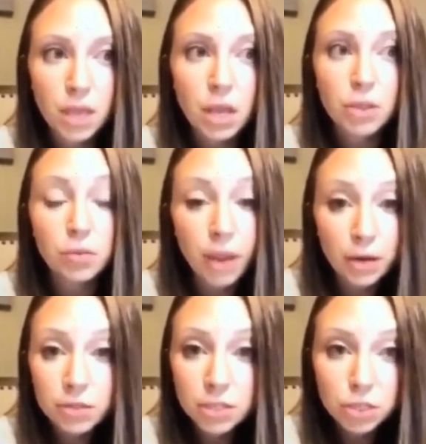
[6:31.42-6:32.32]
The
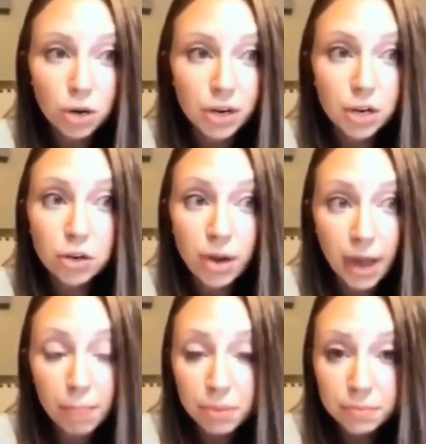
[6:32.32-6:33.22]
records and charting are
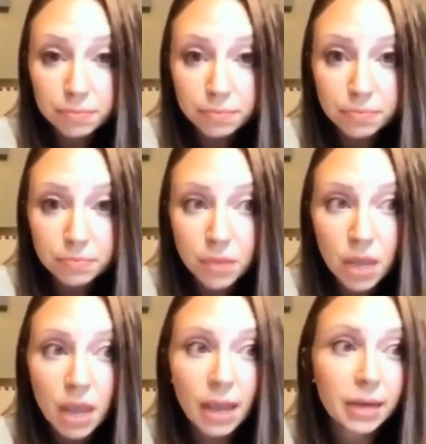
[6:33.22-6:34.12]
crap.
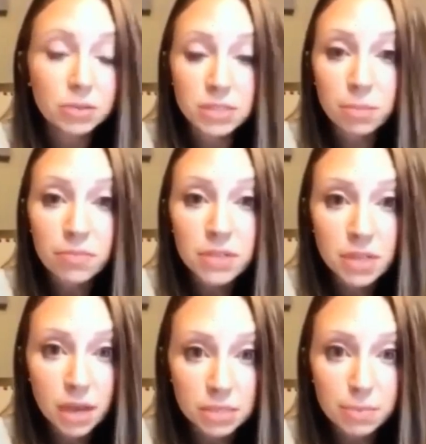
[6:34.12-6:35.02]
And now some of these
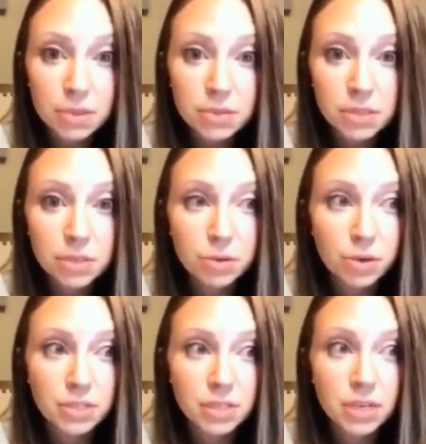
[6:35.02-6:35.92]
hospitals in New
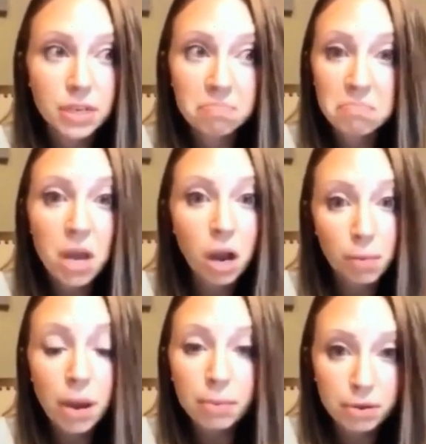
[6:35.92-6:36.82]
York City are
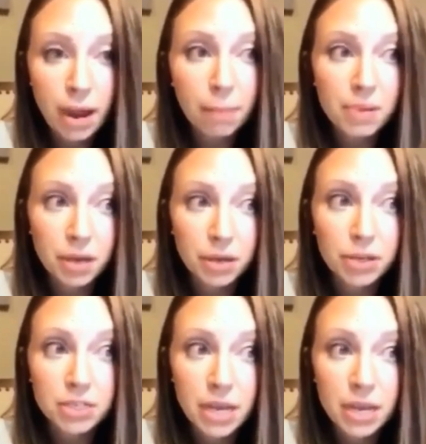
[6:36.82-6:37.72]
probably crappy on a
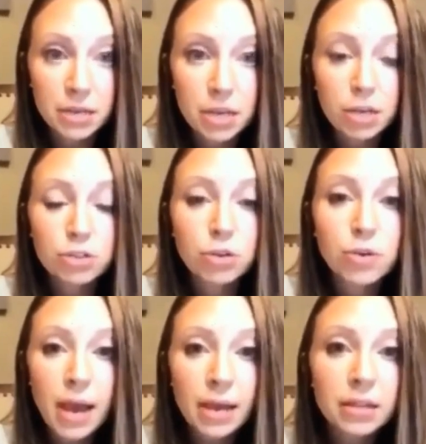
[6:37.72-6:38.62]
good day. So you
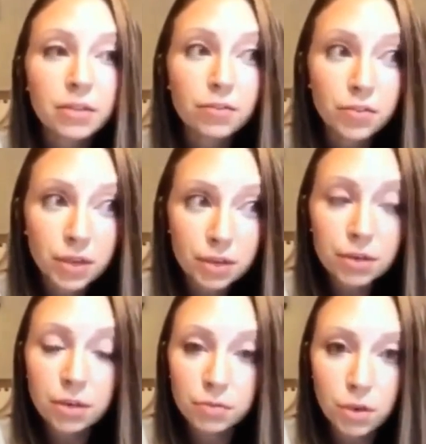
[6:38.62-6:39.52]
add in the
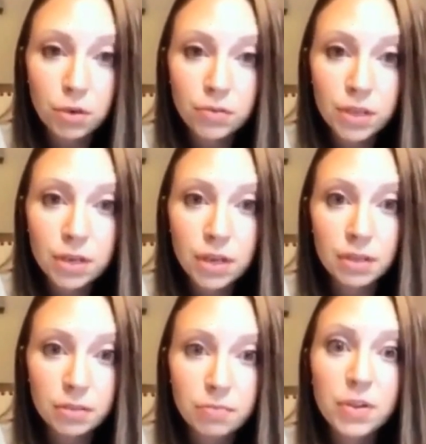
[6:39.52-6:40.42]
fear of COVID
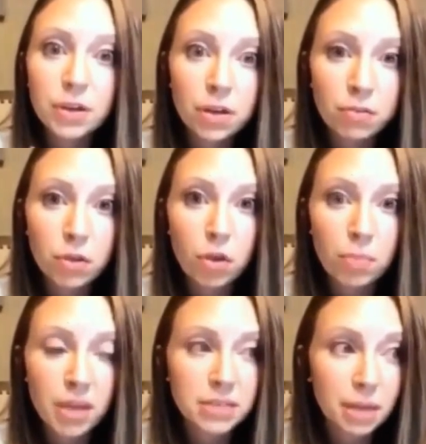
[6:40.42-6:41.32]
and the fear of the whole
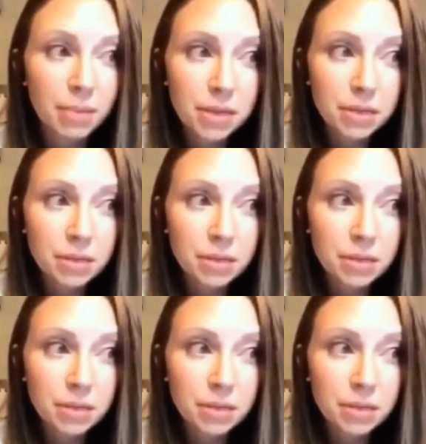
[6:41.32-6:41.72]
pandemic